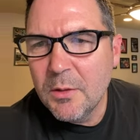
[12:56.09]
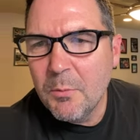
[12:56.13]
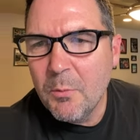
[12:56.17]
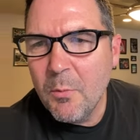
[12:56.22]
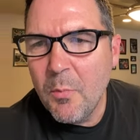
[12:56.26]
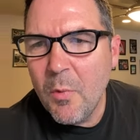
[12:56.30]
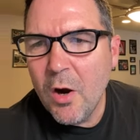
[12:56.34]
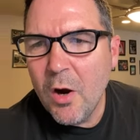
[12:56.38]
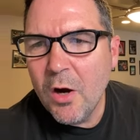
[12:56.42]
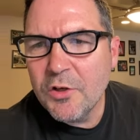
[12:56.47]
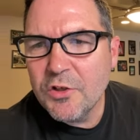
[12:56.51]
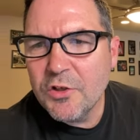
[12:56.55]

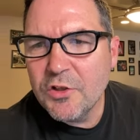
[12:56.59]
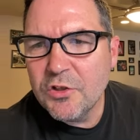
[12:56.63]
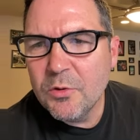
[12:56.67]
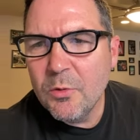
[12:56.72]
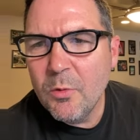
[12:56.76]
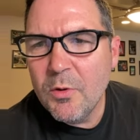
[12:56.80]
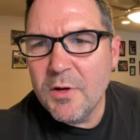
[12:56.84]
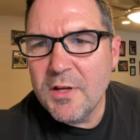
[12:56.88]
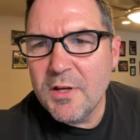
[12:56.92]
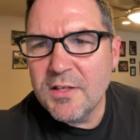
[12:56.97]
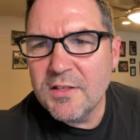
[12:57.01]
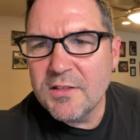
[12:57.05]
March
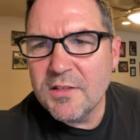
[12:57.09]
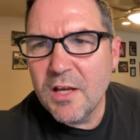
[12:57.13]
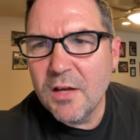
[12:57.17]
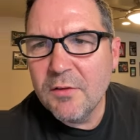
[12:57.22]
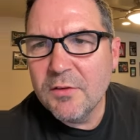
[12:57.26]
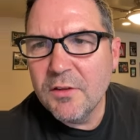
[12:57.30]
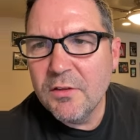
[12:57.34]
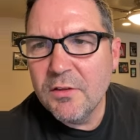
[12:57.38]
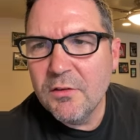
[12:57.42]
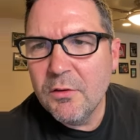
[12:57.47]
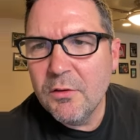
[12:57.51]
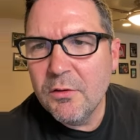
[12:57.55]

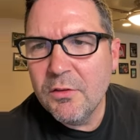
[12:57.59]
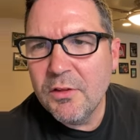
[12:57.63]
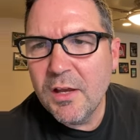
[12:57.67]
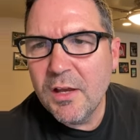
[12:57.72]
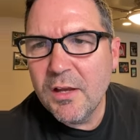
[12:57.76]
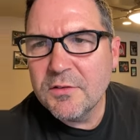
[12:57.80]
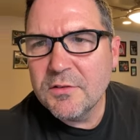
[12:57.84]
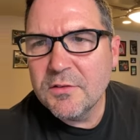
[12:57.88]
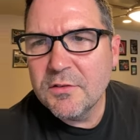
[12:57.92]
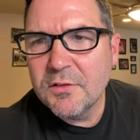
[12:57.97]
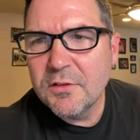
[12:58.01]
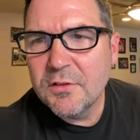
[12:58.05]
27th,
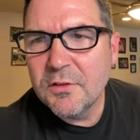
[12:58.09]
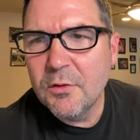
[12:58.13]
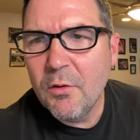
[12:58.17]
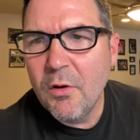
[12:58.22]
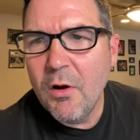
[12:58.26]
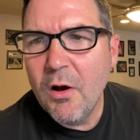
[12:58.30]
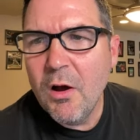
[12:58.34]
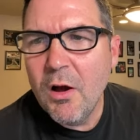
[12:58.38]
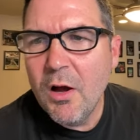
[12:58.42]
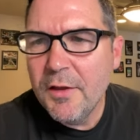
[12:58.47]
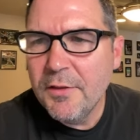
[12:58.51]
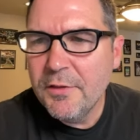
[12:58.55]

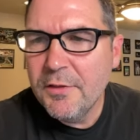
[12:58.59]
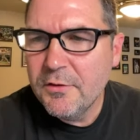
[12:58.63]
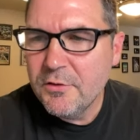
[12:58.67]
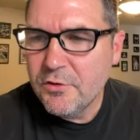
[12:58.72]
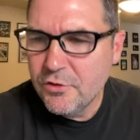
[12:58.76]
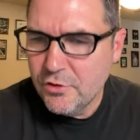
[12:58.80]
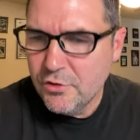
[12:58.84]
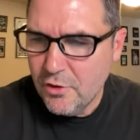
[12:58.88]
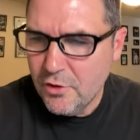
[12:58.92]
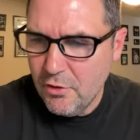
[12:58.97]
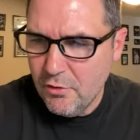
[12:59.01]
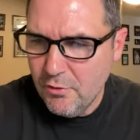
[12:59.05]
2002, on the
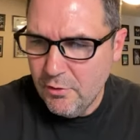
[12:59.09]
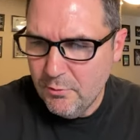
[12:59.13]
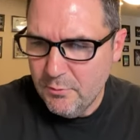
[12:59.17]
show.